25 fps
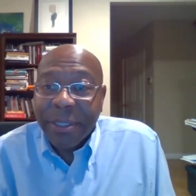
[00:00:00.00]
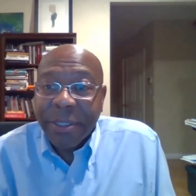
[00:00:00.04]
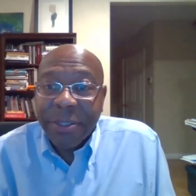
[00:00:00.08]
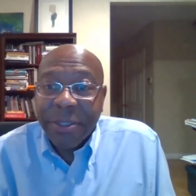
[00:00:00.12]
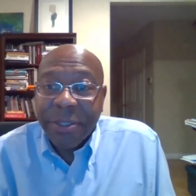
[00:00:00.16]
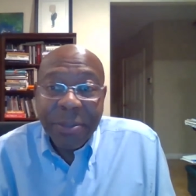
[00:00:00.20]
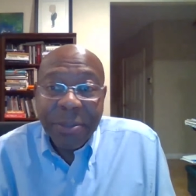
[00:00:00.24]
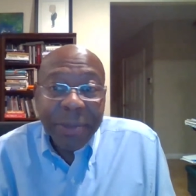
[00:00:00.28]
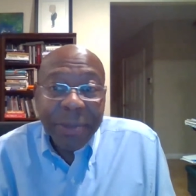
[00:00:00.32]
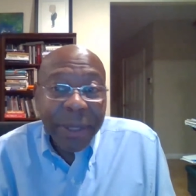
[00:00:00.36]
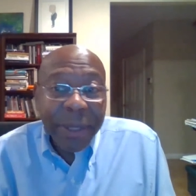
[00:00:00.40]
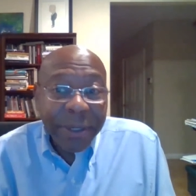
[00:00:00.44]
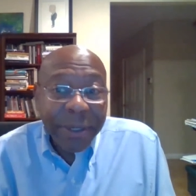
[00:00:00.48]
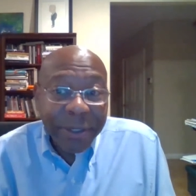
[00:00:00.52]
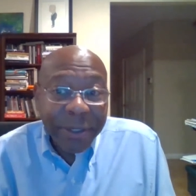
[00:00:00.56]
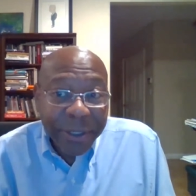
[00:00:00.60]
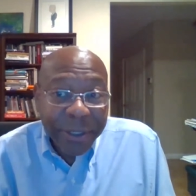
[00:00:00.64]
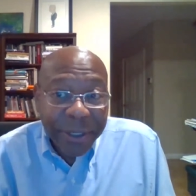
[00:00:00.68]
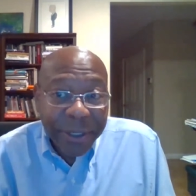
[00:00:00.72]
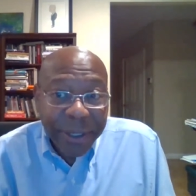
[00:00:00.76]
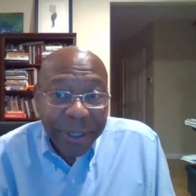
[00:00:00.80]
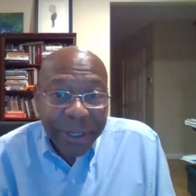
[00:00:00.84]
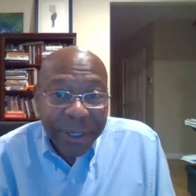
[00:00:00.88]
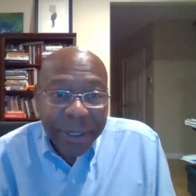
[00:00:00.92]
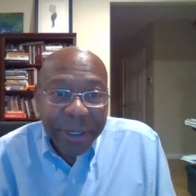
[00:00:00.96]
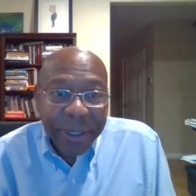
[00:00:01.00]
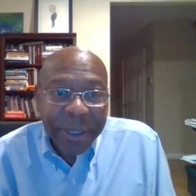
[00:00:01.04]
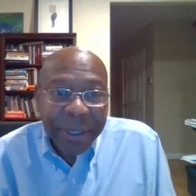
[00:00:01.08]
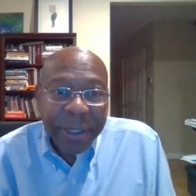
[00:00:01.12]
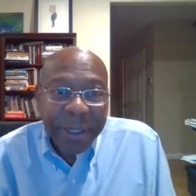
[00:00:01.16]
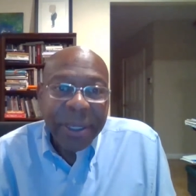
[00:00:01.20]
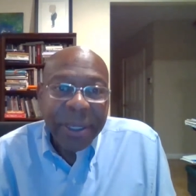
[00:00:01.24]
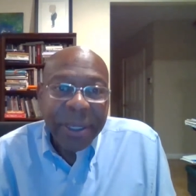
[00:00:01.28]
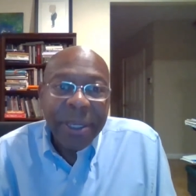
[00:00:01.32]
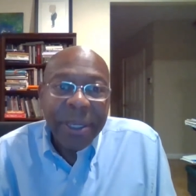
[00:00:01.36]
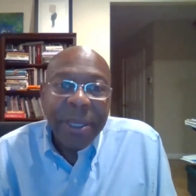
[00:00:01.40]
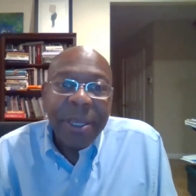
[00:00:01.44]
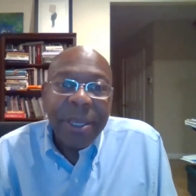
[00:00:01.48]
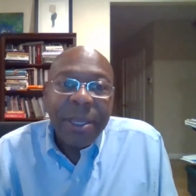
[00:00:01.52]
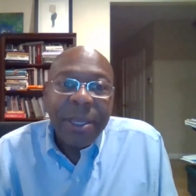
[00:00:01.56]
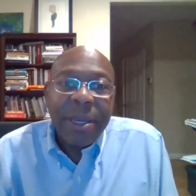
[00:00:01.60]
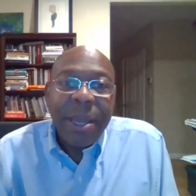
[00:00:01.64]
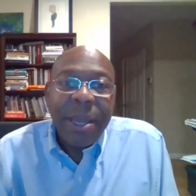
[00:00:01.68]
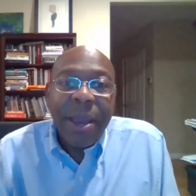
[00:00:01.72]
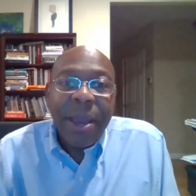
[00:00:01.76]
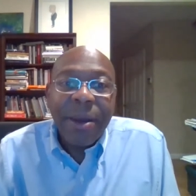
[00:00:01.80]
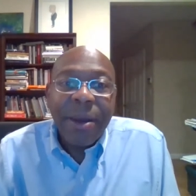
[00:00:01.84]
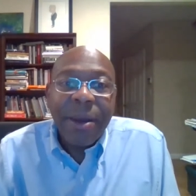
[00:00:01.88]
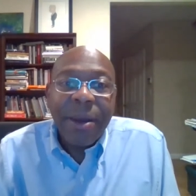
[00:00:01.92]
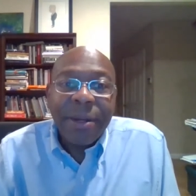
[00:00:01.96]
It used to be understood.
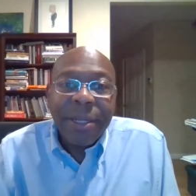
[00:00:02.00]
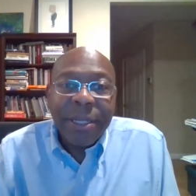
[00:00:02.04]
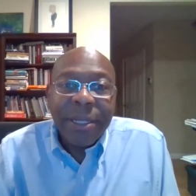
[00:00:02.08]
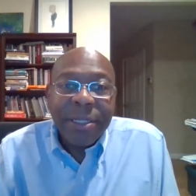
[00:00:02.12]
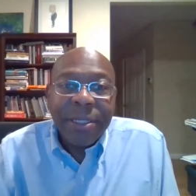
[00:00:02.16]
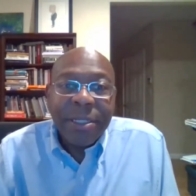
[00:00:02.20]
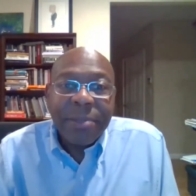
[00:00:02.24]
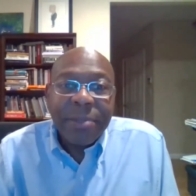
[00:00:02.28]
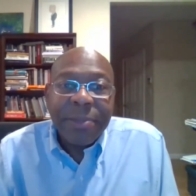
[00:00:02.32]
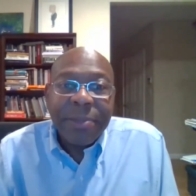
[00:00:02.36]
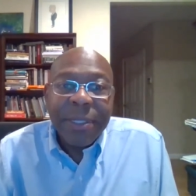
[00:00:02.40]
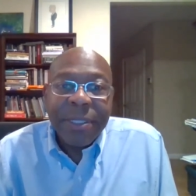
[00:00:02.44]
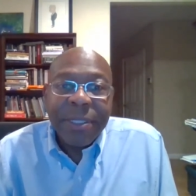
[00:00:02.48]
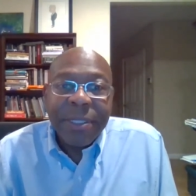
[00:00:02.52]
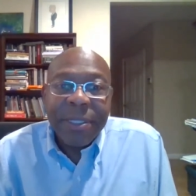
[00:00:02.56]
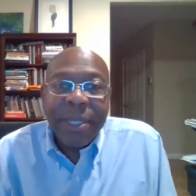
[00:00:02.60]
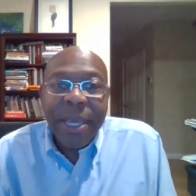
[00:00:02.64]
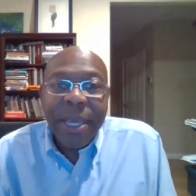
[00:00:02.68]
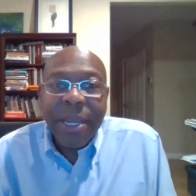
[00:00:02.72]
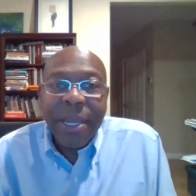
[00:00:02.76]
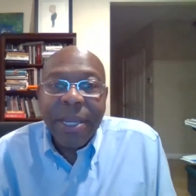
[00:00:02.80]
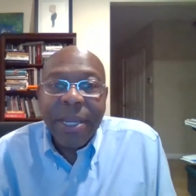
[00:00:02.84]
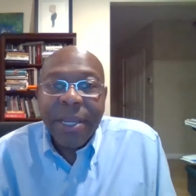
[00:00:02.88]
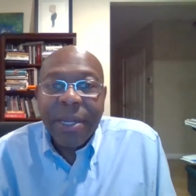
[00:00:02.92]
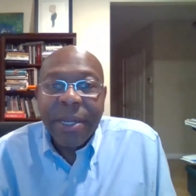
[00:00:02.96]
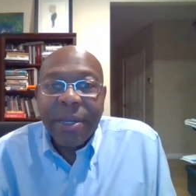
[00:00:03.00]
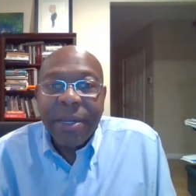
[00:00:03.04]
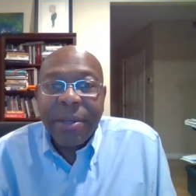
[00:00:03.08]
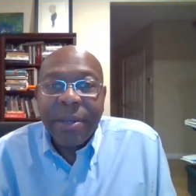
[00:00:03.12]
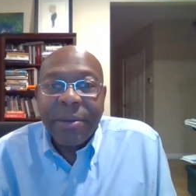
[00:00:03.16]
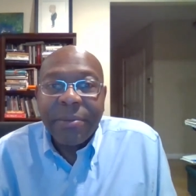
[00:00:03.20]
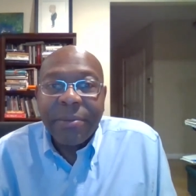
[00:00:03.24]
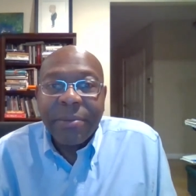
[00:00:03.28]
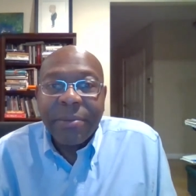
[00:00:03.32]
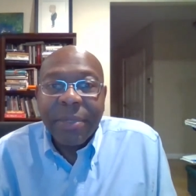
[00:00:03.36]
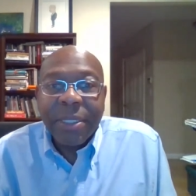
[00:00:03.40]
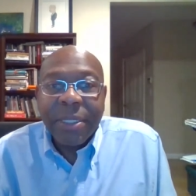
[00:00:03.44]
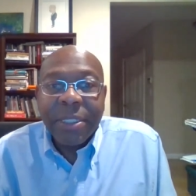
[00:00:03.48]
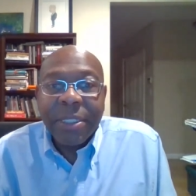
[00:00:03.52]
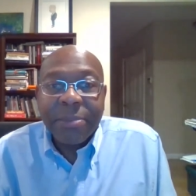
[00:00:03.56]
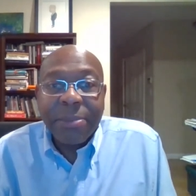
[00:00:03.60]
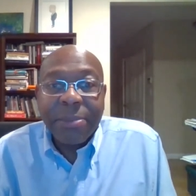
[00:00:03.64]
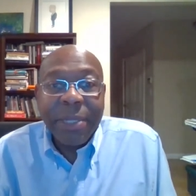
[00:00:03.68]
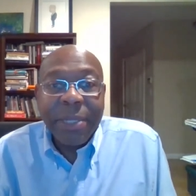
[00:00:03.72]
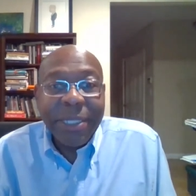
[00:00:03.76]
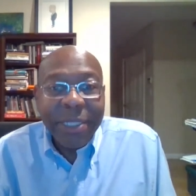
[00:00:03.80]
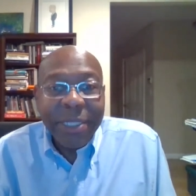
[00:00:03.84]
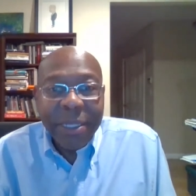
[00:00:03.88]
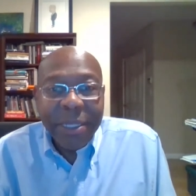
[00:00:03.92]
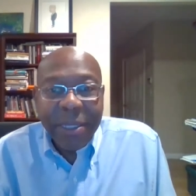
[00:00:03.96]
Now it needs to be stated
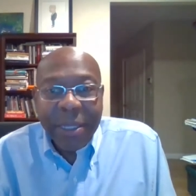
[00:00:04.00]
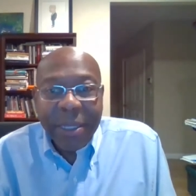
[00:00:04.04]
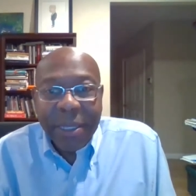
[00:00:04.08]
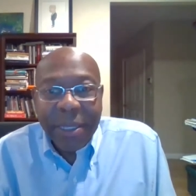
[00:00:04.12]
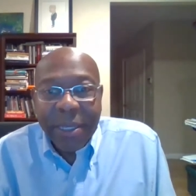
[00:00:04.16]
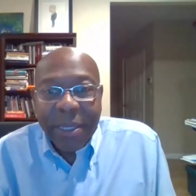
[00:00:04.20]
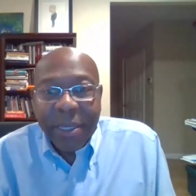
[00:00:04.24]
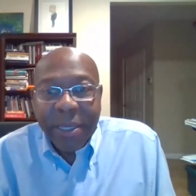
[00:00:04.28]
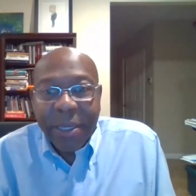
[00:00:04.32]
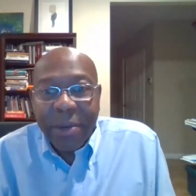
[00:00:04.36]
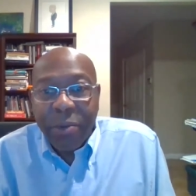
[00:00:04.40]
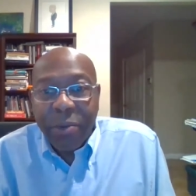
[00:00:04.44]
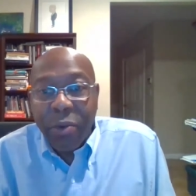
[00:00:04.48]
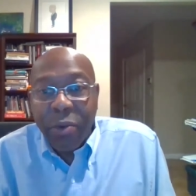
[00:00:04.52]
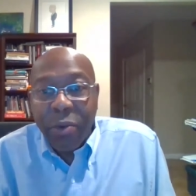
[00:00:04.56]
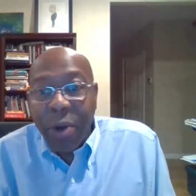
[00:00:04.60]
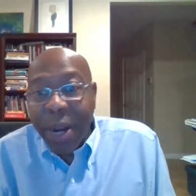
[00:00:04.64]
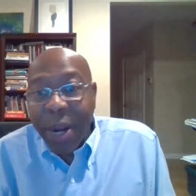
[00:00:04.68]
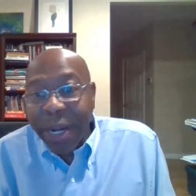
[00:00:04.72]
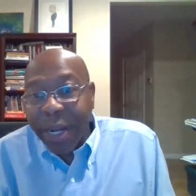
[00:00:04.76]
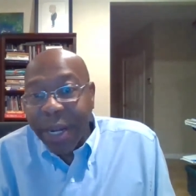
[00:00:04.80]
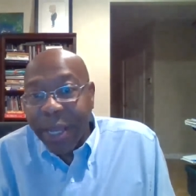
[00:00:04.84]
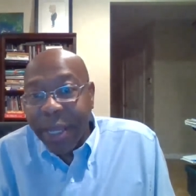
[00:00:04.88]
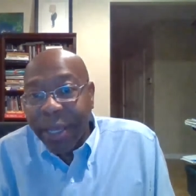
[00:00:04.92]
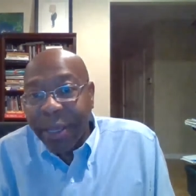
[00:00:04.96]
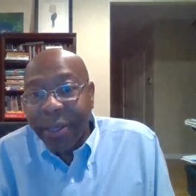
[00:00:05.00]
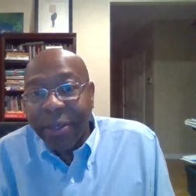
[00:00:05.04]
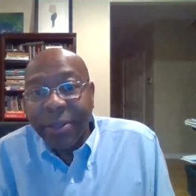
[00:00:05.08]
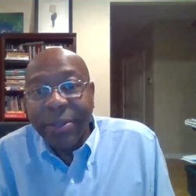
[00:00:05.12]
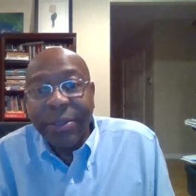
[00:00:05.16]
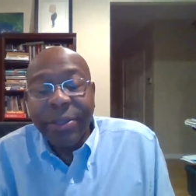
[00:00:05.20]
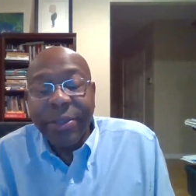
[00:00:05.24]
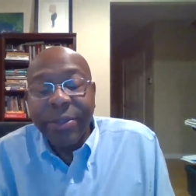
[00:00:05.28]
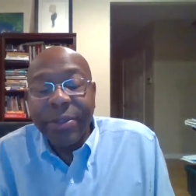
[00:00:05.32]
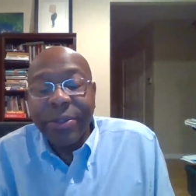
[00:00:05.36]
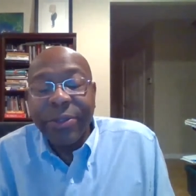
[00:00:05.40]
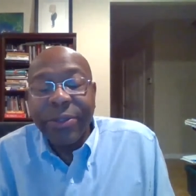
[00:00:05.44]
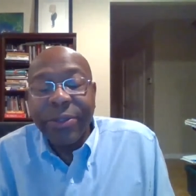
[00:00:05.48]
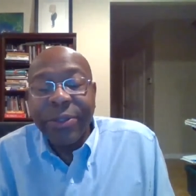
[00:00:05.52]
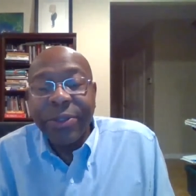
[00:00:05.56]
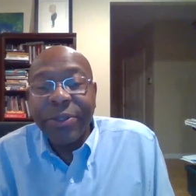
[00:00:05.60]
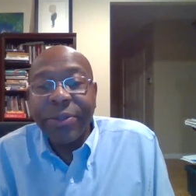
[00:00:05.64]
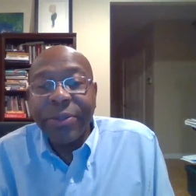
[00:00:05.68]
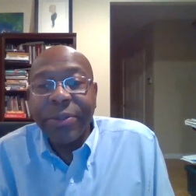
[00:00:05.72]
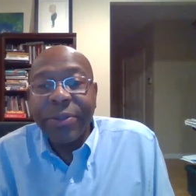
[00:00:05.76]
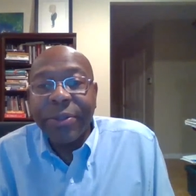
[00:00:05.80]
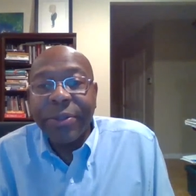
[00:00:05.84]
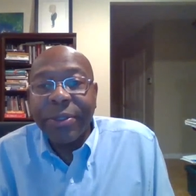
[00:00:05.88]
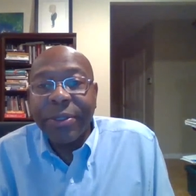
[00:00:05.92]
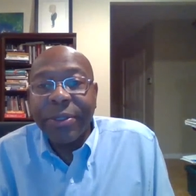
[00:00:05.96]
explicitly in writing to new
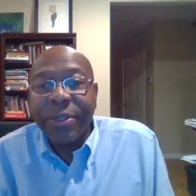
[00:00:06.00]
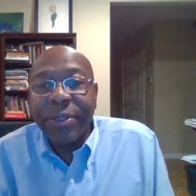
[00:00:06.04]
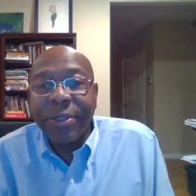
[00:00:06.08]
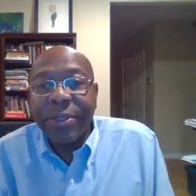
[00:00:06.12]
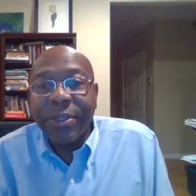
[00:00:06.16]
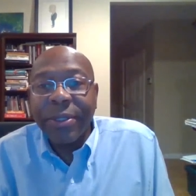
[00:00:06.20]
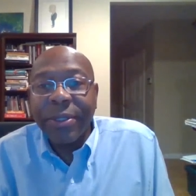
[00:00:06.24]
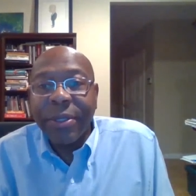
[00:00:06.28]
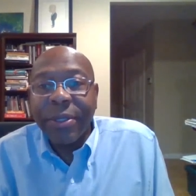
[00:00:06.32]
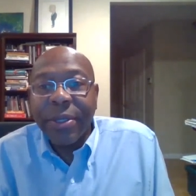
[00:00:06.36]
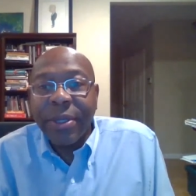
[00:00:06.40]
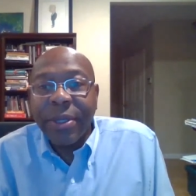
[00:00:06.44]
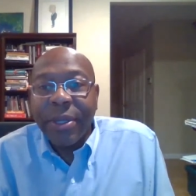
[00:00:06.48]
students.